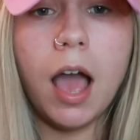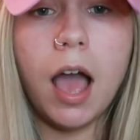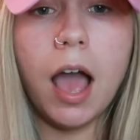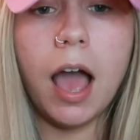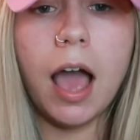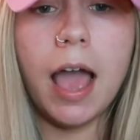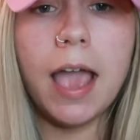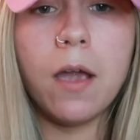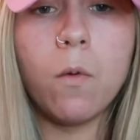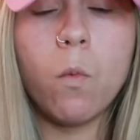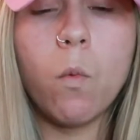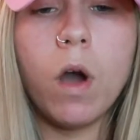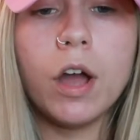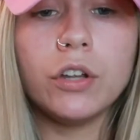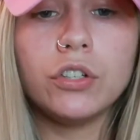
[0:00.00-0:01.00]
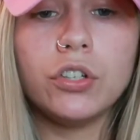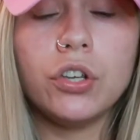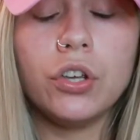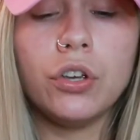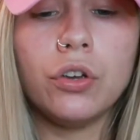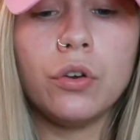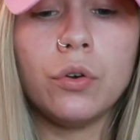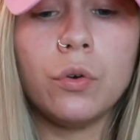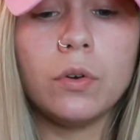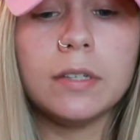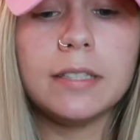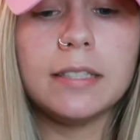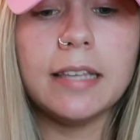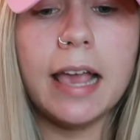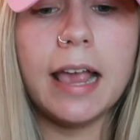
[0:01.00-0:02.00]
I want to
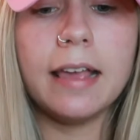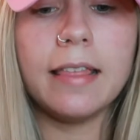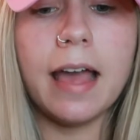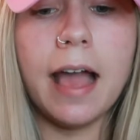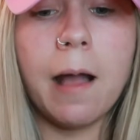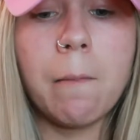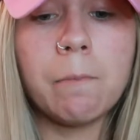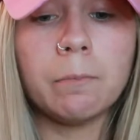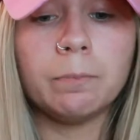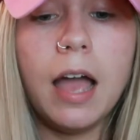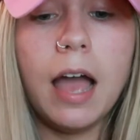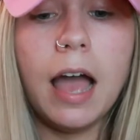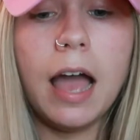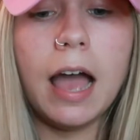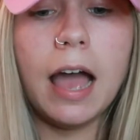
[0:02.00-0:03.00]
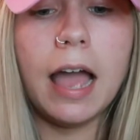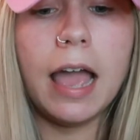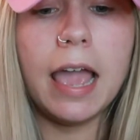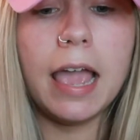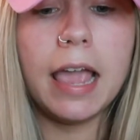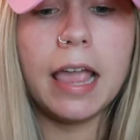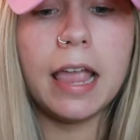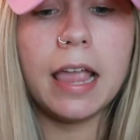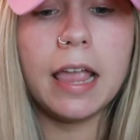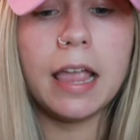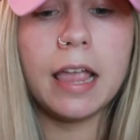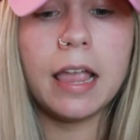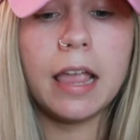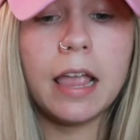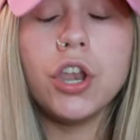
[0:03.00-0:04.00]
say that I
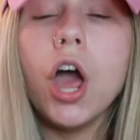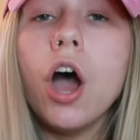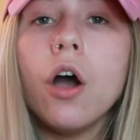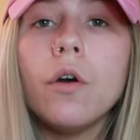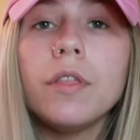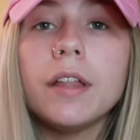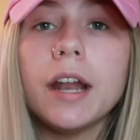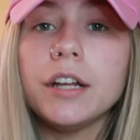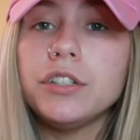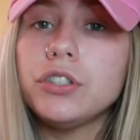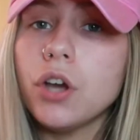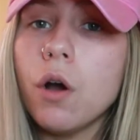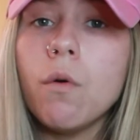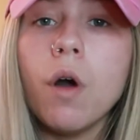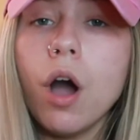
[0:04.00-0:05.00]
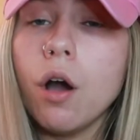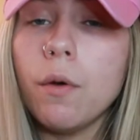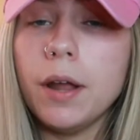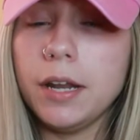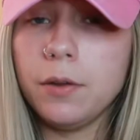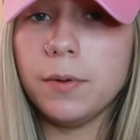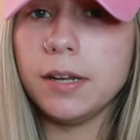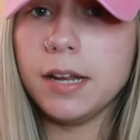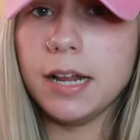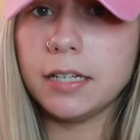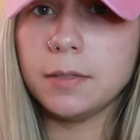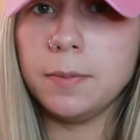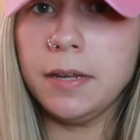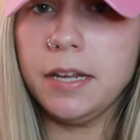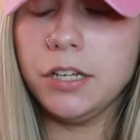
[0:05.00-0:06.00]
know that I don't owe anyone an
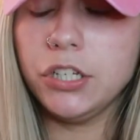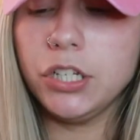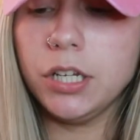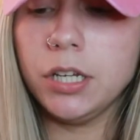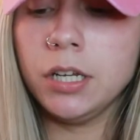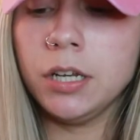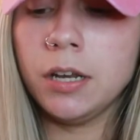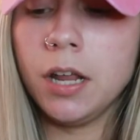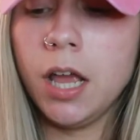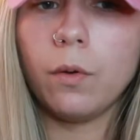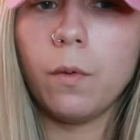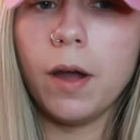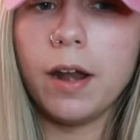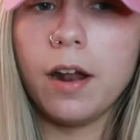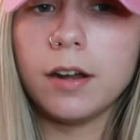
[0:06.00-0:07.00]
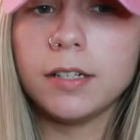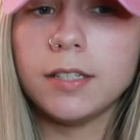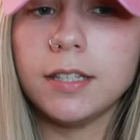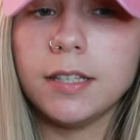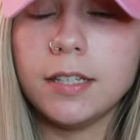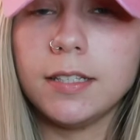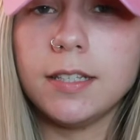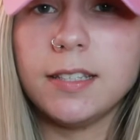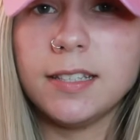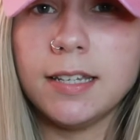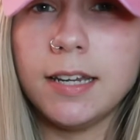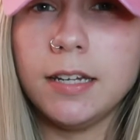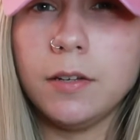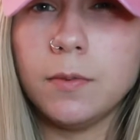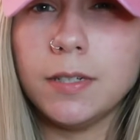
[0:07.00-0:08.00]
explanation. Quite honestly, this isn't
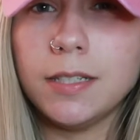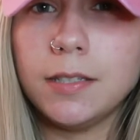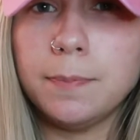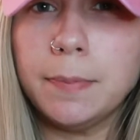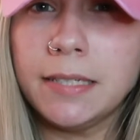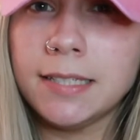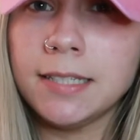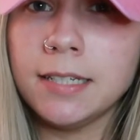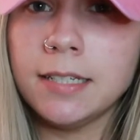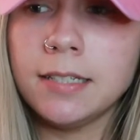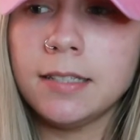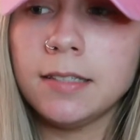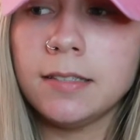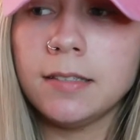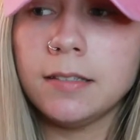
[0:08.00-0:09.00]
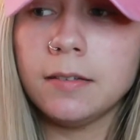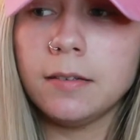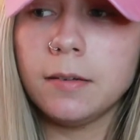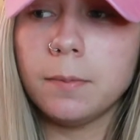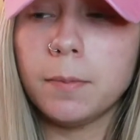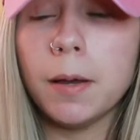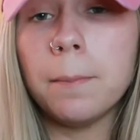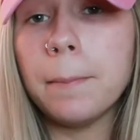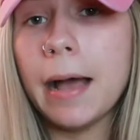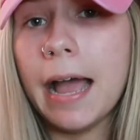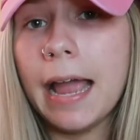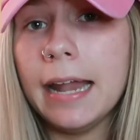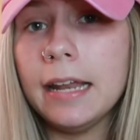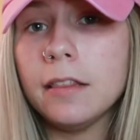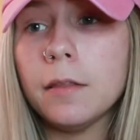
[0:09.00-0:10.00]
anyone's business but
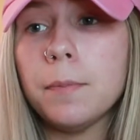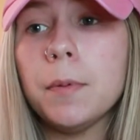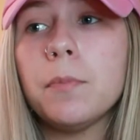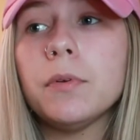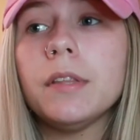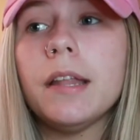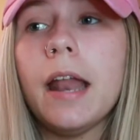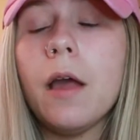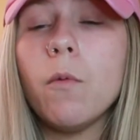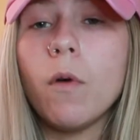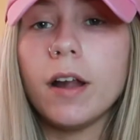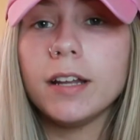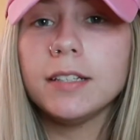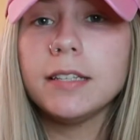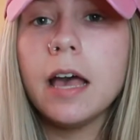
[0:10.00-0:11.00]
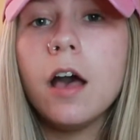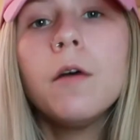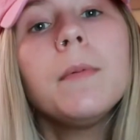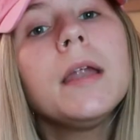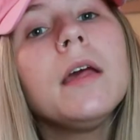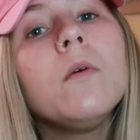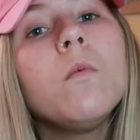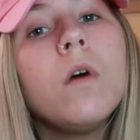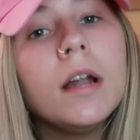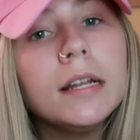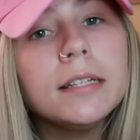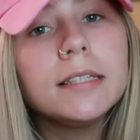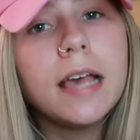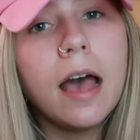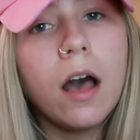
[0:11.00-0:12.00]
mine and the people that I want to tell, but I want
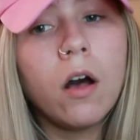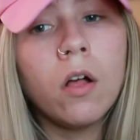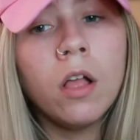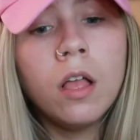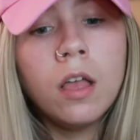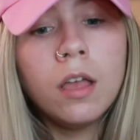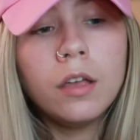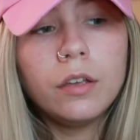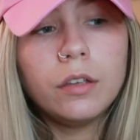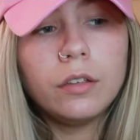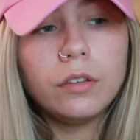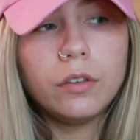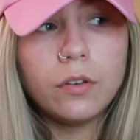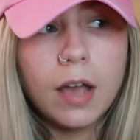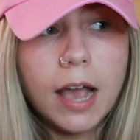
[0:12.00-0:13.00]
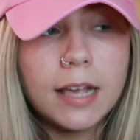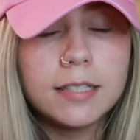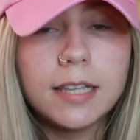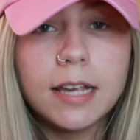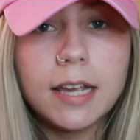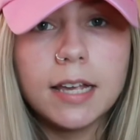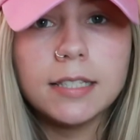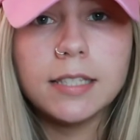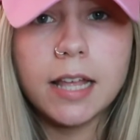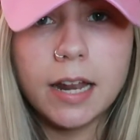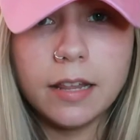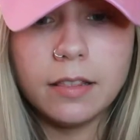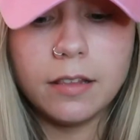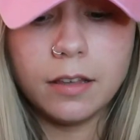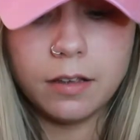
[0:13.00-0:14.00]
to tell you guys, like I
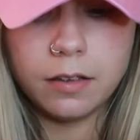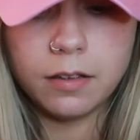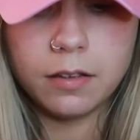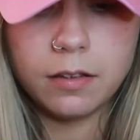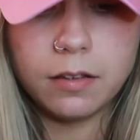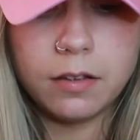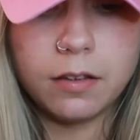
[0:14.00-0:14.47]
said in the